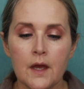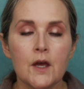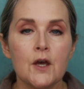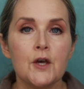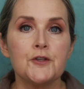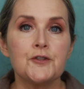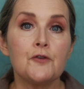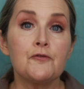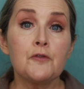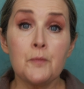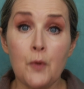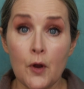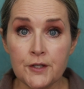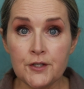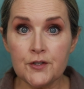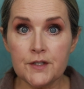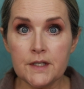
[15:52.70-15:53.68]
So for
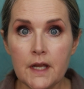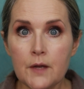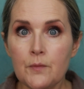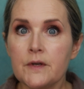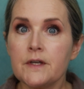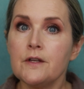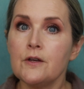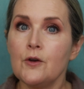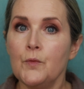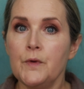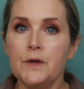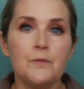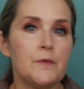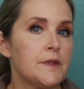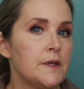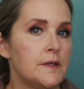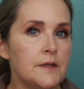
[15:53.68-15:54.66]
bronzer today, we're going to go in
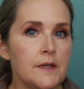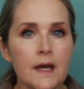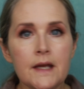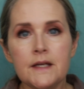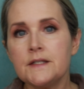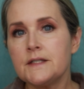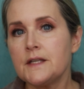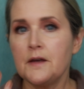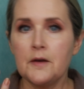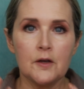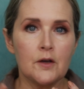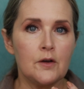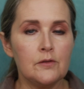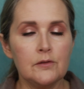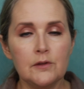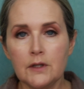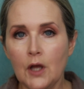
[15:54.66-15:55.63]
with a nice
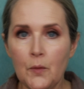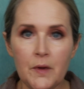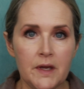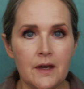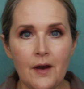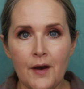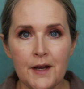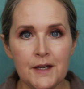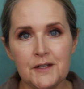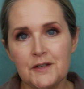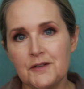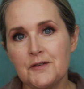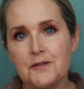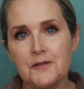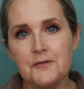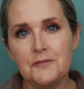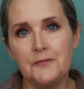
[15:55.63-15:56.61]
glowy kind
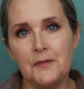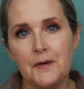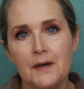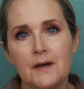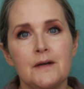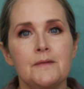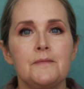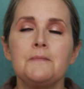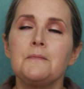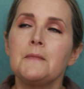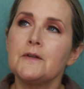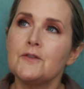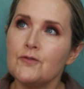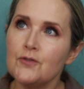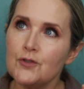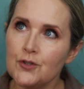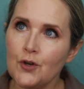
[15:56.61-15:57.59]
of
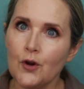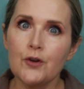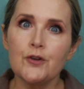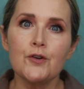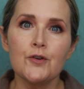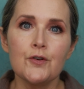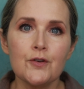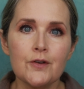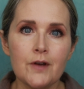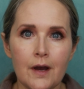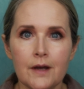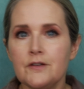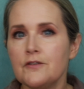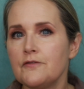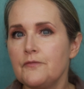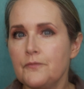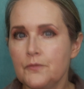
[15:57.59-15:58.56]
darker kind
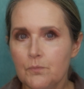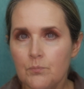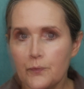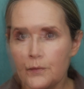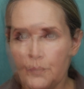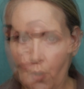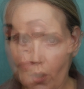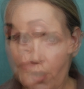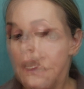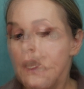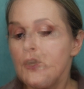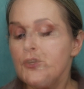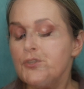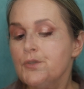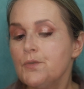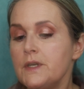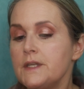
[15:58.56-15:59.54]
of bronze.
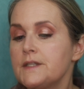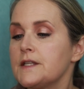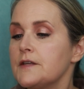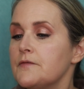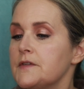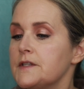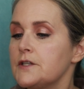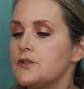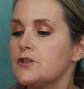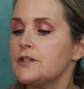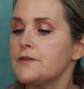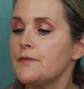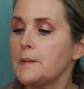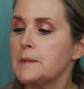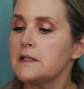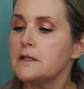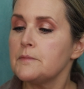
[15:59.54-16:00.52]
So it's the Physicians
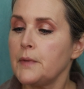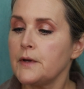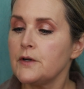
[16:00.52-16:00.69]
Formula Butter